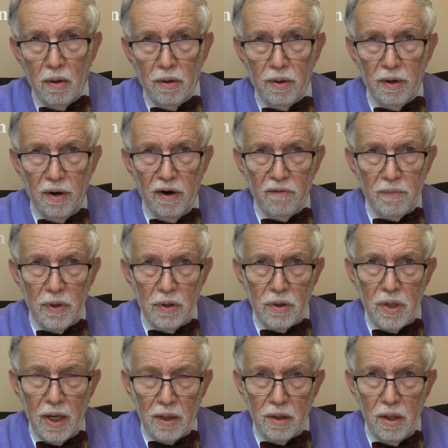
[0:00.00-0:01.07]
There have been
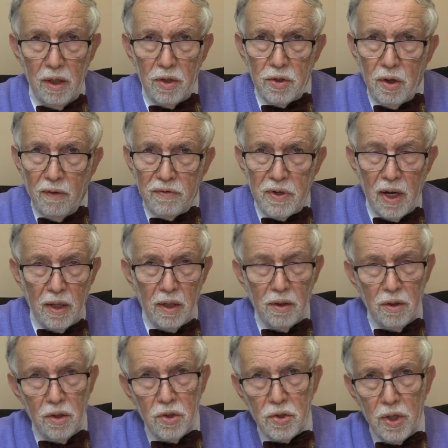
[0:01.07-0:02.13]
techniques of taking
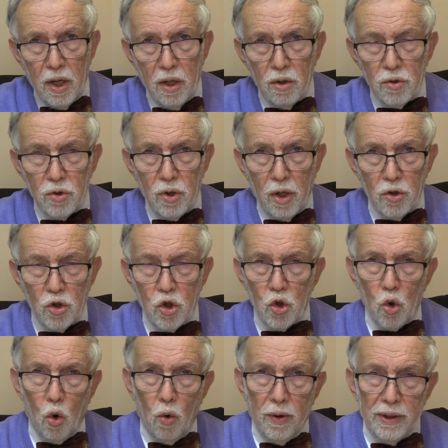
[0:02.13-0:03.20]
these cells and
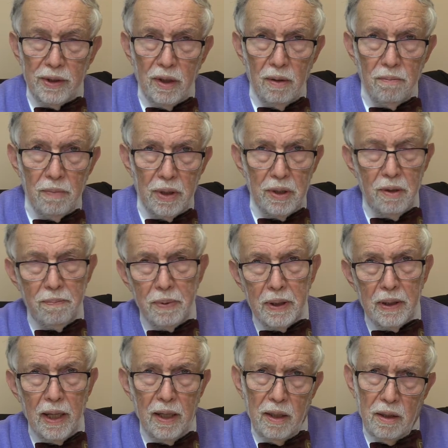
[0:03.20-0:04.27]
storing them,
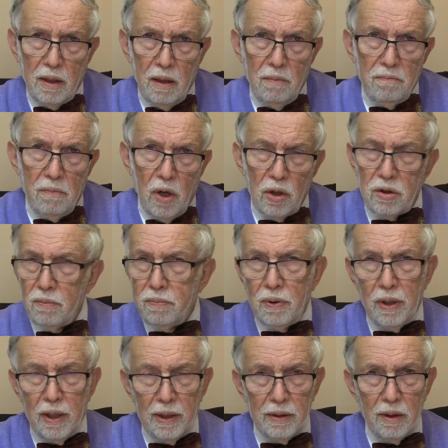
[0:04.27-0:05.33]
manipulating them,
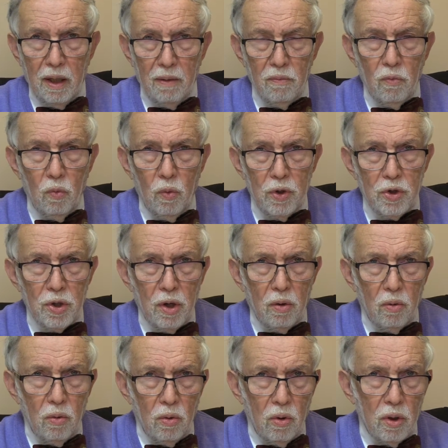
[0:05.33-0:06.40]
multiplying them, which are
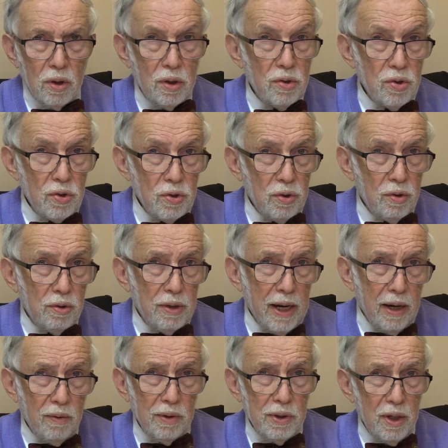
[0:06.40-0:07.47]
all considered
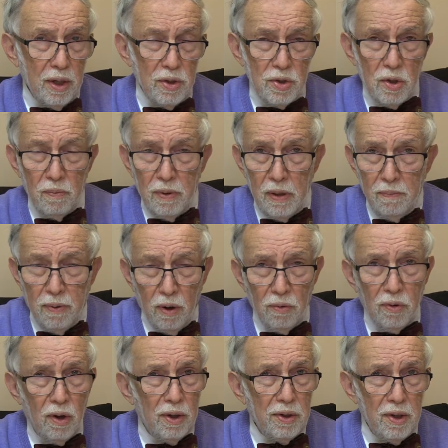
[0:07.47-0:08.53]
nowadays to be
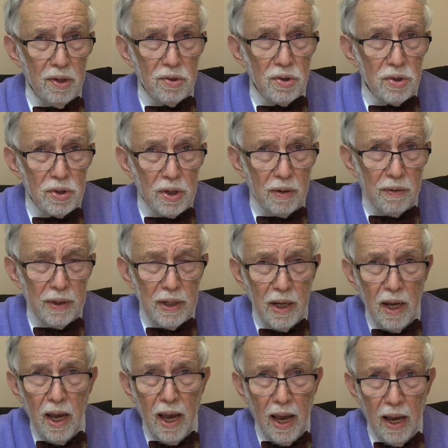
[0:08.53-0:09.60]
both unnecessary
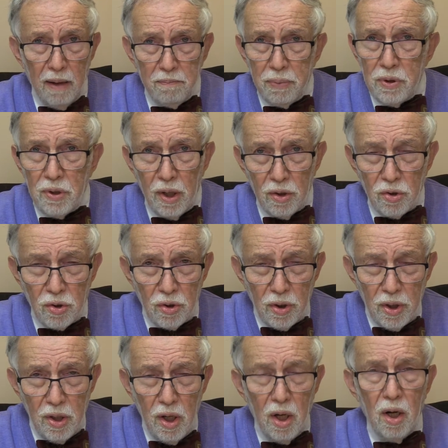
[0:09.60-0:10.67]
and
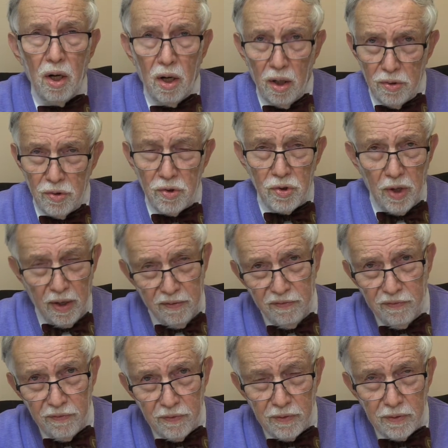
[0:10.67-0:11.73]
potentially unsafe.